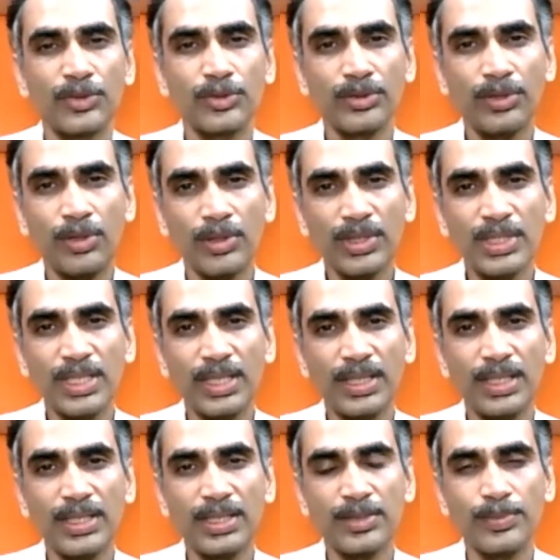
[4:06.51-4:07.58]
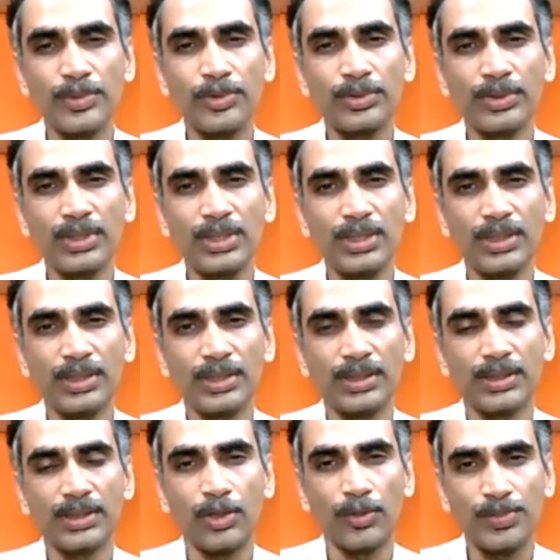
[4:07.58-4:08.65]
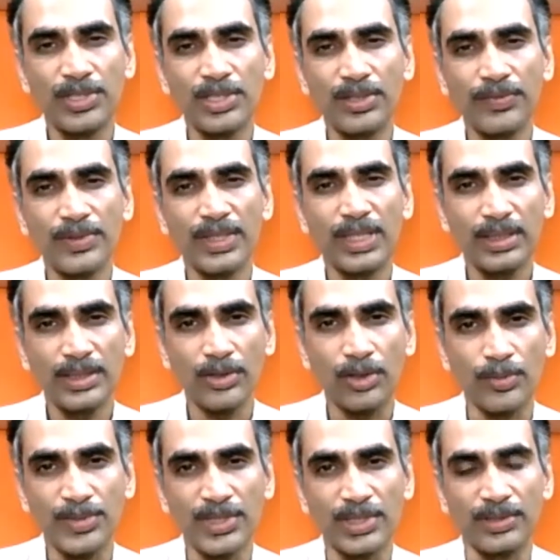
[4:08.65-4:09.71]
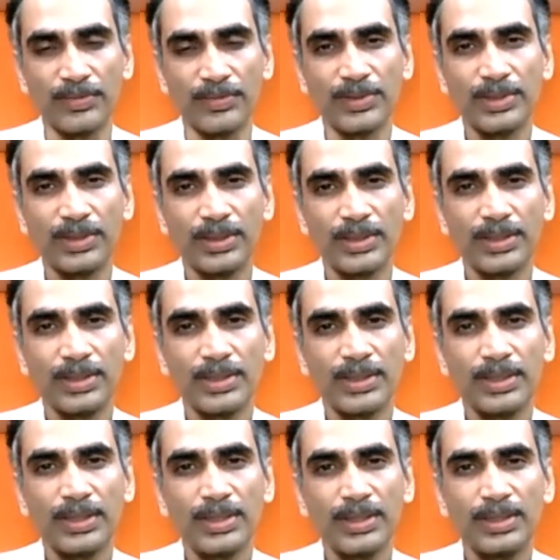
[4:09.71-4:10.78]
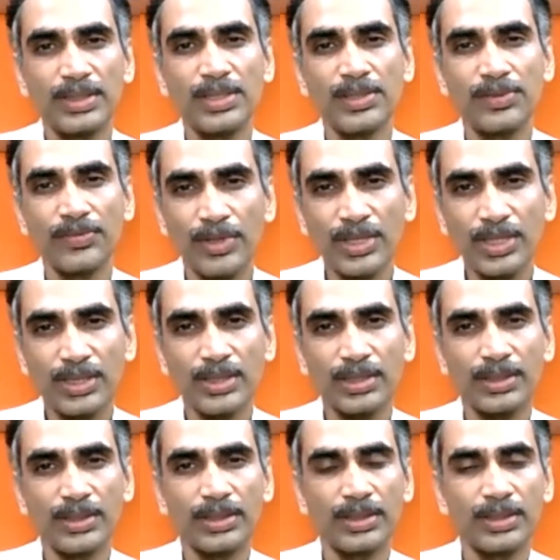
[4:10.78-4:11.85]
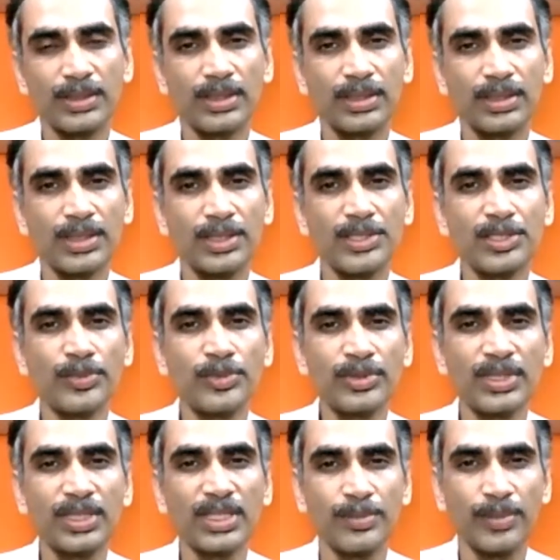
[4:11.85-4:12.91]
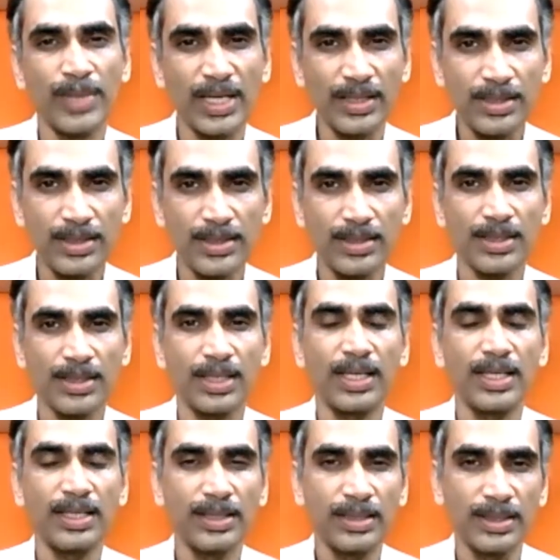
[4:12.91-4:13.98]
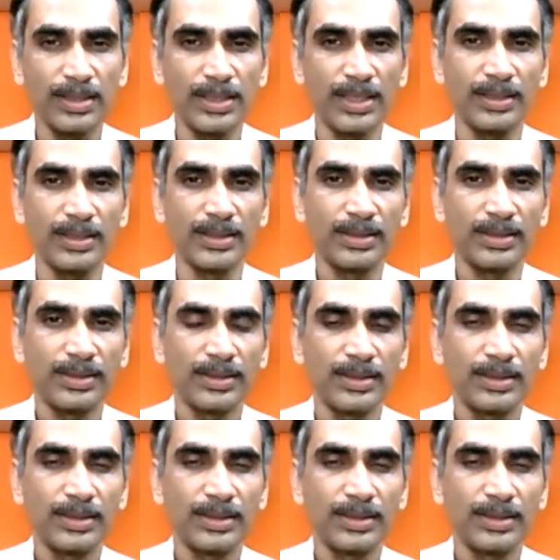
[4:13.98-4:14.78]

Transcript: So thought creates both the observer and the observed. This is what Krishnamurti reminds us again and again.